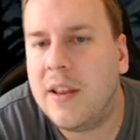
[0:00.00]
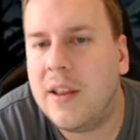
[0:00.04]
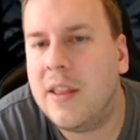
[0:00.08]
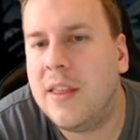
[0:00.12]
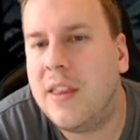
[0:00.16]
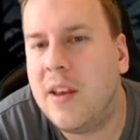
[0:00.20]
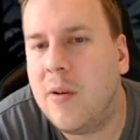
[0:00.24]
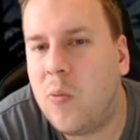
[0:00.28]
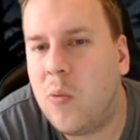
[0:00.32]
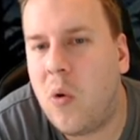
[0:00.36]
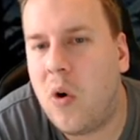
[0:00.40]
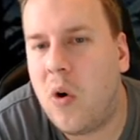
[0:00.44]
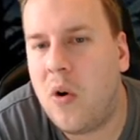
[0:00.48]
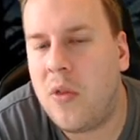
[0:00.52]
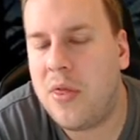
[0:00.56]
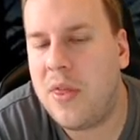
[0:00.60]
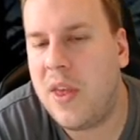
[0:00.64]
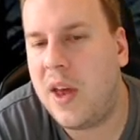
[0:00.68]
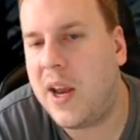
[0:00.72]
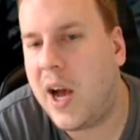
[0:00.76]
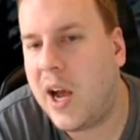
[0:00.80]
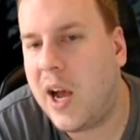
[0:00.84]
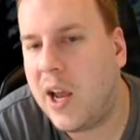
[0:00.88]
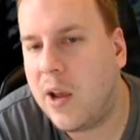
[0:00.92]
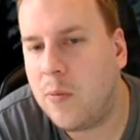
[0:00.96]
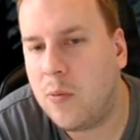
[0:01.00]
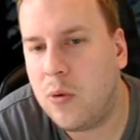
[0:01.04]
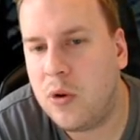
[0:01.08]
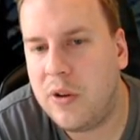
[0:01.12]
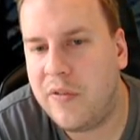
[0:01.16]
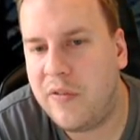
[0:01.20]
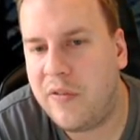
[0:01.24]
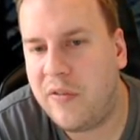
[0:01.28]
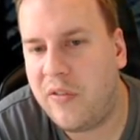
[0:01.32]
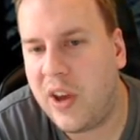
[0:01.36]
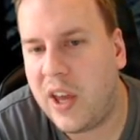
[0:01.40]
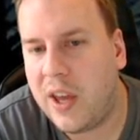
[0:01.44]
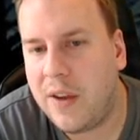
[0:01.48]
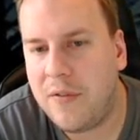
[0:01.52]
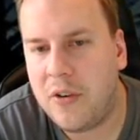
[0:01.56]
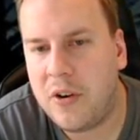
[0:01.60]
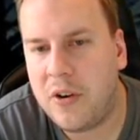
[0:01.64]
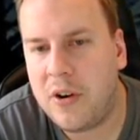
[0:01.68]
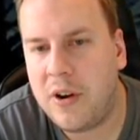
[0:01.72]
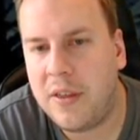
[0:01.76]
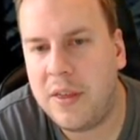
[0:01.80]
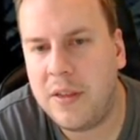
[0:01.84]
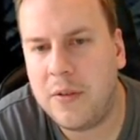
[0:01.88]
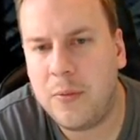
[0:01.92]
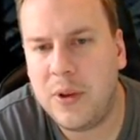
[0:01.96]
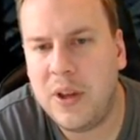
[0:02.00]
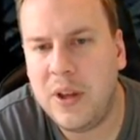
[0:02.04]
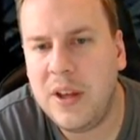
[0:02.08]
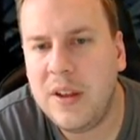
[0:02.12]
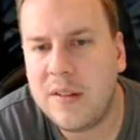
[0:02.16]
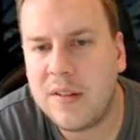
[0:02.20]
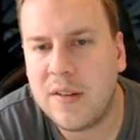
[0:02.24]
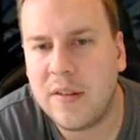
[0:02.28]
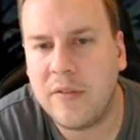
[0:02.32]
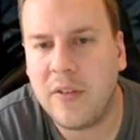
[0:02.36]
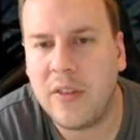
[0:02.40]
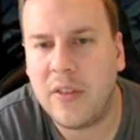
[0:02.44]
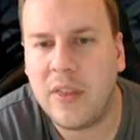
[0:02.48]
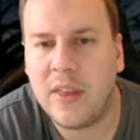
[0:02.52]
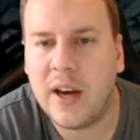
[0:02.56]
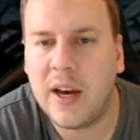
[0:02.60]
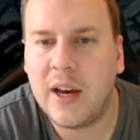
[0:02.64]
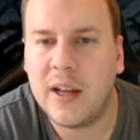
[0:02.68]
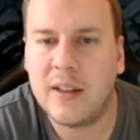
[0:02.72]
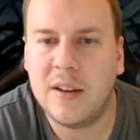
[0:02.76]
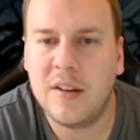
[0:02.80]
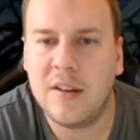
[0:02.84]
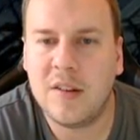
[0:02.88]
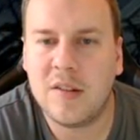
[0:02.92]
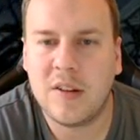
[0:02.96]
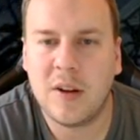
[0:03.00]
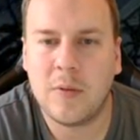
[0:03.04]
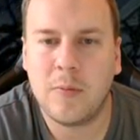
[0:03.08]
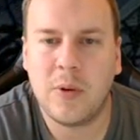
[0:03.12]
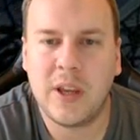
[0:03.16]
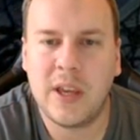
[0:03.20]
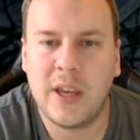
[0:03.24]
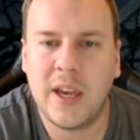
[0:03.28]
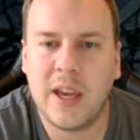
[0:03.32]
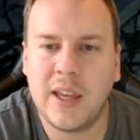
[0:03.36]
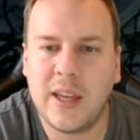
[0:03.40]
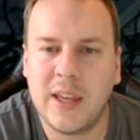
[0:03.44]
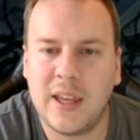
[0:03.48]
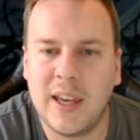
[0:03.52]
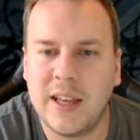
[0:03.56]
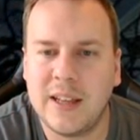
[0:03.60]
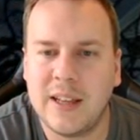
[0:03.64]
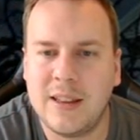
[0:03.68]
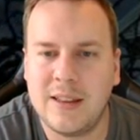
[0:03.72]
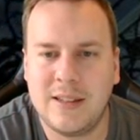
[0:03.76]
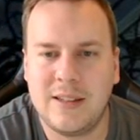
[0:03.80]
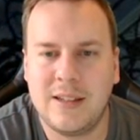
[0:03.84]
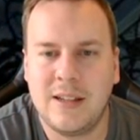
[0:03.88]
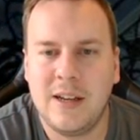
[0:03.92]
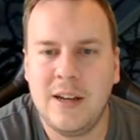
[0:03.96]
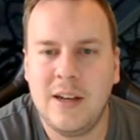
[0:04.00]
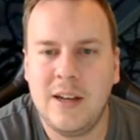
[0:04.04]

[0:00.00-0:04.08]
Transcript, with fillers: the one that I would favor, and the reason for that is that we can get